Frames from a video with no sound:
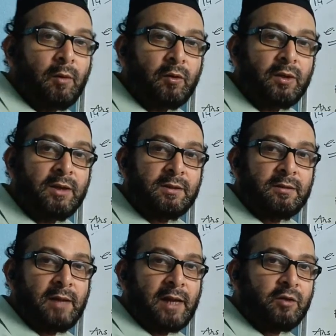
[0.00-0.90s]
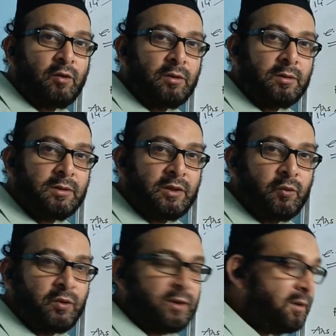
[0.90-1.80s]
The body is in actual
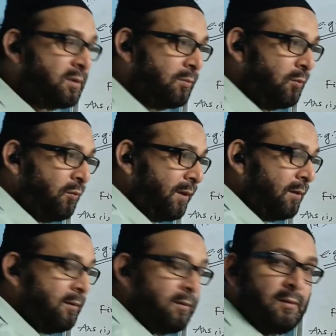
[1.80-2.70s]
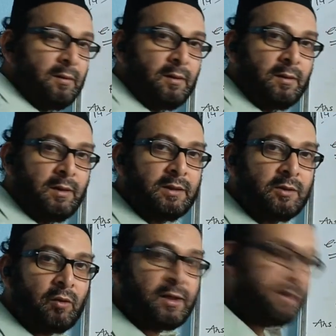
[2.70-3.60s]
situation is moving. It is
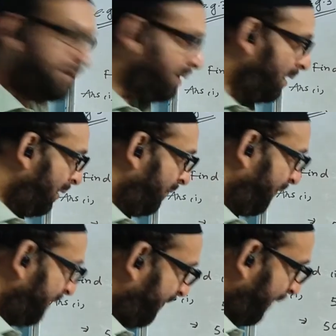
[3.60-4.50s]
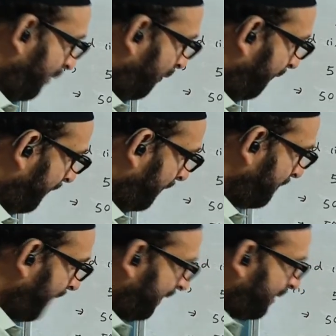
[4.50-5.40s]
not at it. When the value of A
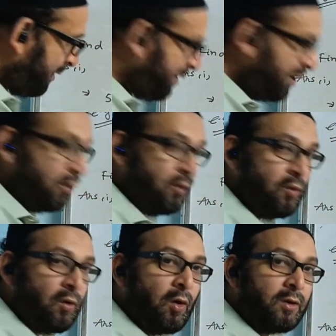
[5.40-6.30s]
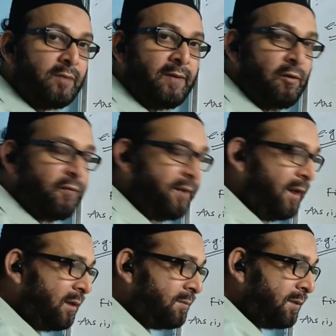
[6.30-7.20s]
comes either 0 or the value of
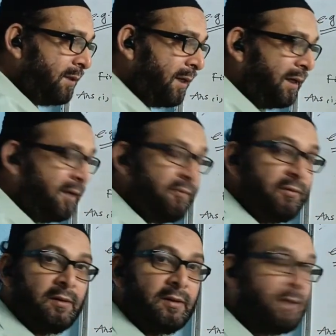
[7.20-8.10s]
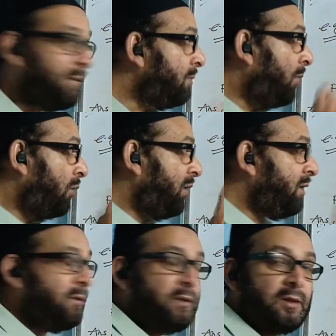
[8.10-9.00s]
A comes negative, that means the
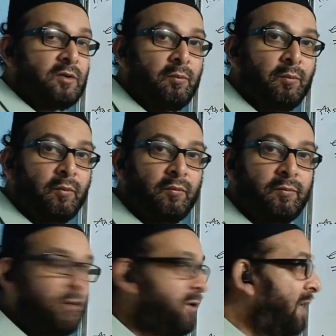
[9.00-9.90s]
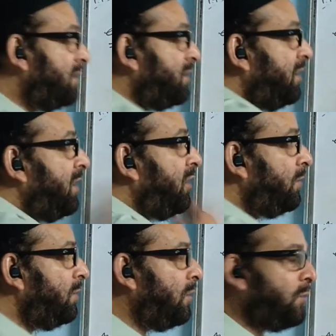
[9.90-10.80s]
body does not move, because acceleration
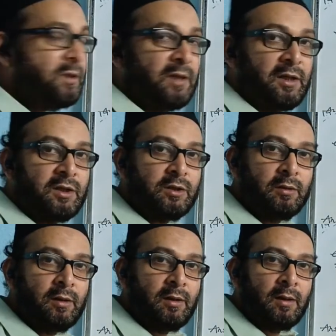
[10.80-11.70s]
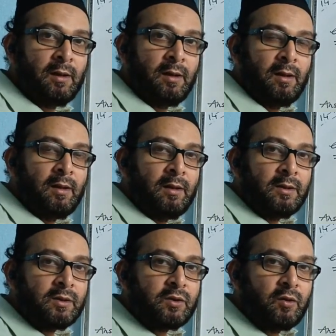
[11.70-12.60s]
cannot be in the opposite direction.
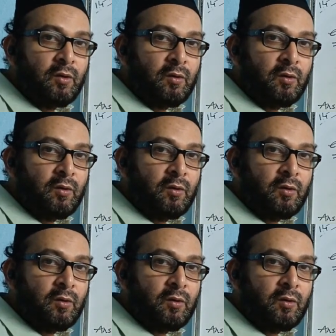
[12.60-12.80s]
So